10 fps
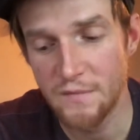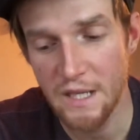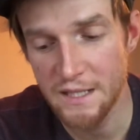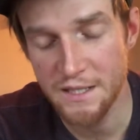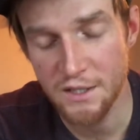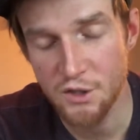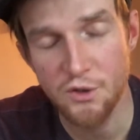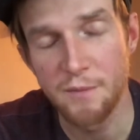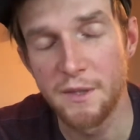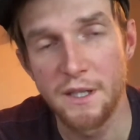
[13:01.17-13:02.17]
it's
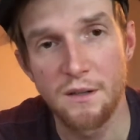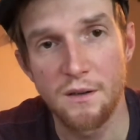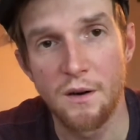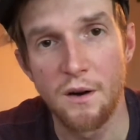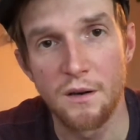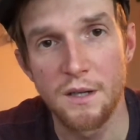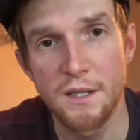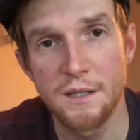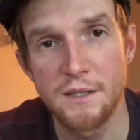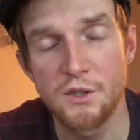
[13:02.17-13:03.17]
extremely hard.
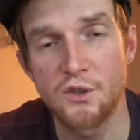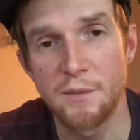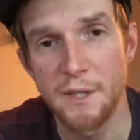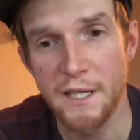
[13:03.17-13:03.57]
It's extremely